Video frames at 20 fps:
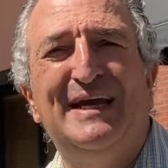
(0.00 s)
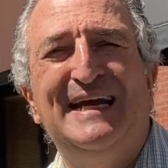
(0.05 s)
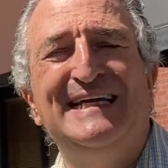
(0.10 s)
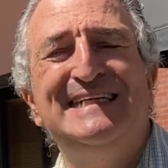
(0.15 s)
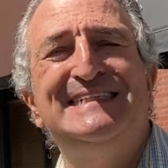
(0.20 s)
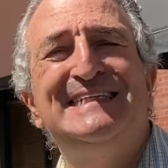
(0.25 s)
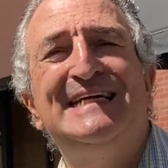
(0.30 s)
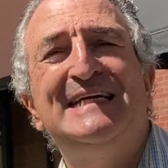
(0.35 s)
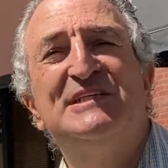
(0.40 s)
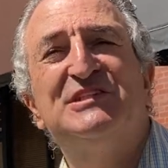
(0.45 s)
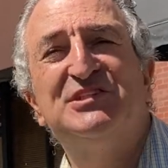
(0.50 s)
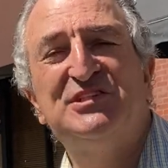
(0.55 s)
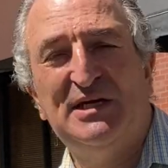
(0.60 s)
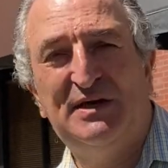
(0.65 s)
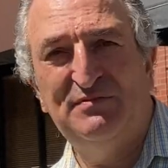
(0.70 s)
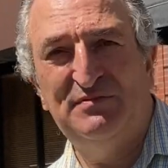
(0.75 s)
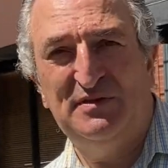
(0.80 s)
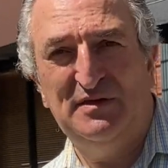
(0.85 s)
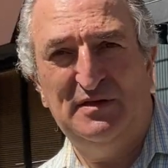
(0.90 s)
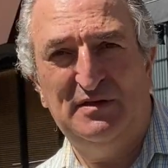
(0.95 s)

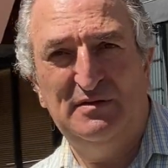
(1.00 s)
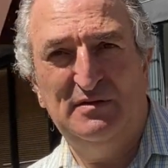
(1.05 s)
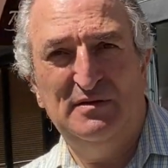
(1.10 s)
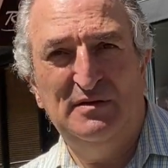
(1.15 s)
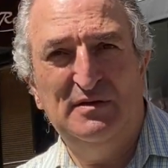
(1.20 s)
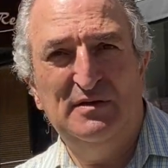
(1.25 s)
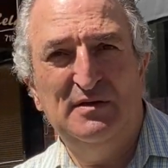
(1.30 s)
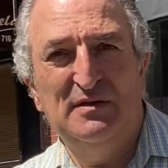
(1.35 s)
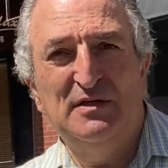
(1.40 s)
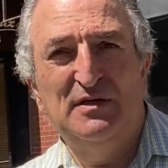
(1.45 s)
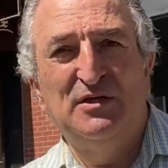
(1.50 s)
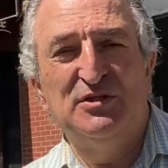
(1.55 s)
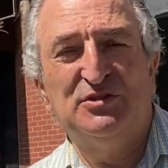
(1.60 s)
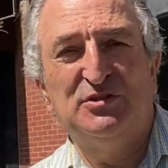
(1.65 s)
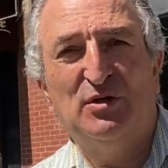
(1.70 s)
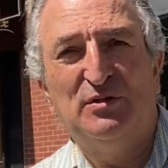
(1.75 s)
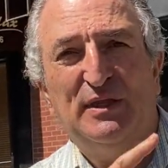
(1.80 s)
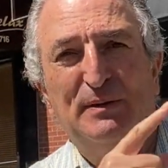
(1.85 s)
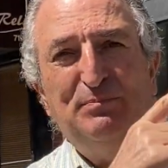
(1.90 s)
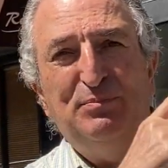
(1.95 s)
1870.
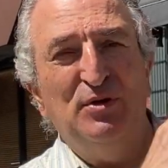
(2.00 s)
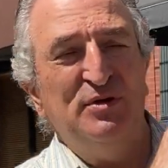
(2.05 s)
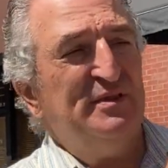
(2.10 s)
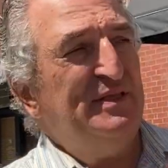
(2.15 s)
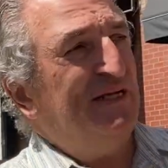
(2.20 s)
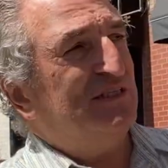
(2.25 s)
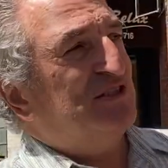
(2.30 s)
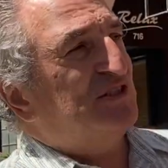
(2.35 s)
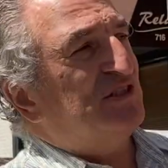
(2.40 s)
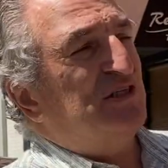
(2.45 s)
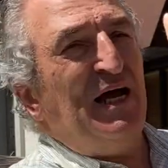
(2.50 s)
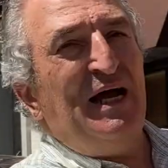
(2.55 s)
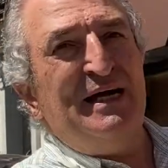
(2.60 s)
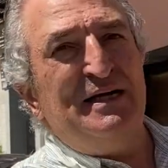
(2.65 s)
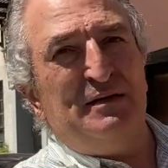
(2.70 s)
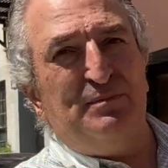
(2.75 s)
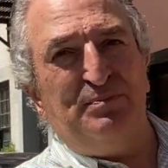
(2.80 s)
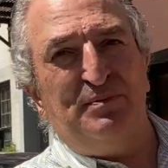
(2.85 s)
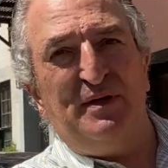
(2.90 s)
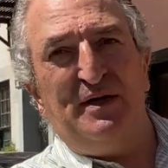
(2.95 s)
So they put that
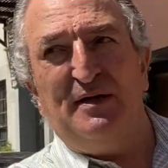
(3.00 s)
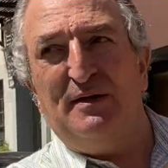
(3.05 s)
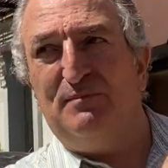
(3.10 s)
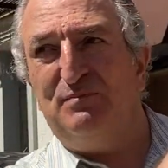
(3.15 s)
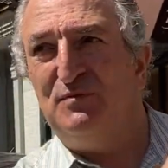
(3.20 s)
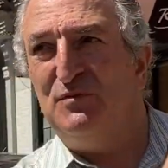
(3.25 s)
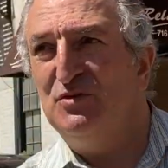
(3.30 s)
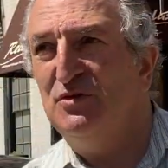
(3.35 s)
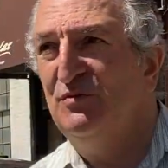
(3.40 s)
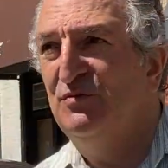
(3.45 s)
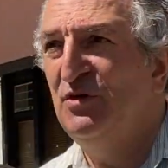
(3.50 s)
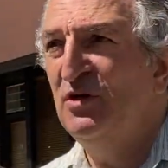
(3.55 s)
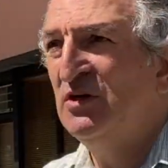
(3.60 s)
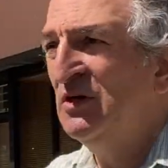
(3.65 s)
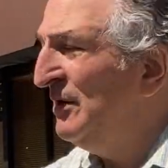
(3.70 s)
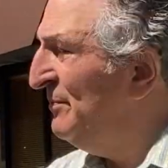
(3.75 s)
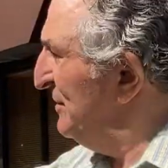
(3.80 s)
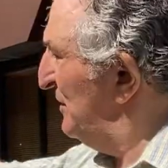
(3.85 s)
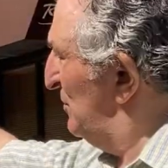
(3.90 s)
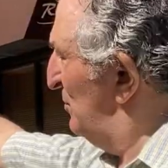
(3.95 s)
sign up there. If you're
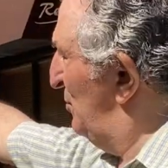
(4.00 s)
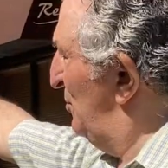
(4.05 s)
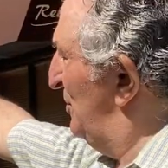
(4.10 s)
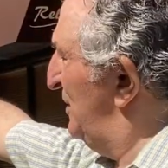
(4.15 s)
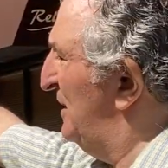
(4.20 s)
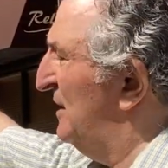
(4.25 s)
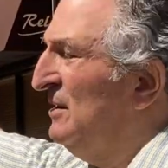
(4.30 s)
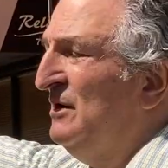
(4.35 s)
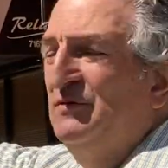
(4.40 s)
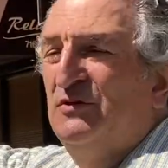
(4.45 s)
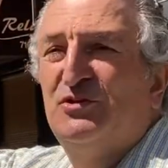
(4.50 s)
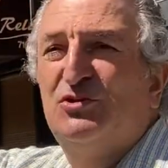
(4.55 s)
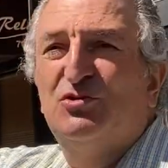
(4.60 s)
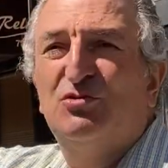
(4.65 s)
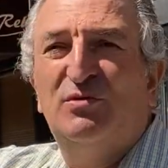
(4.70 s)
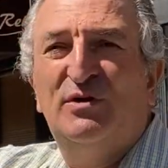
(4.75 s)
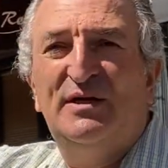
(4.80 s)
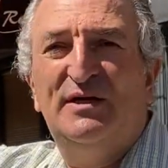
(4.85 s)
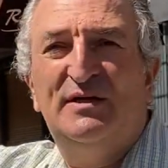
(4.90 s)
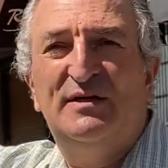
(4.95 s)
coming along here on the
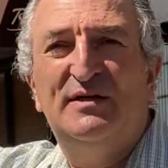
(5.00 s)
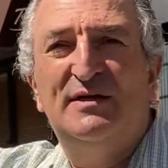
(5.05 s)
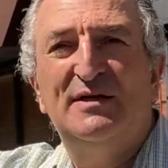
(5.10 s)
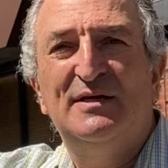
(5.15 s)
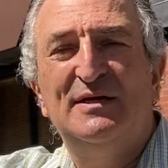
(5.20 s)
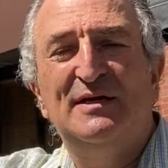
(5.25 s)
train,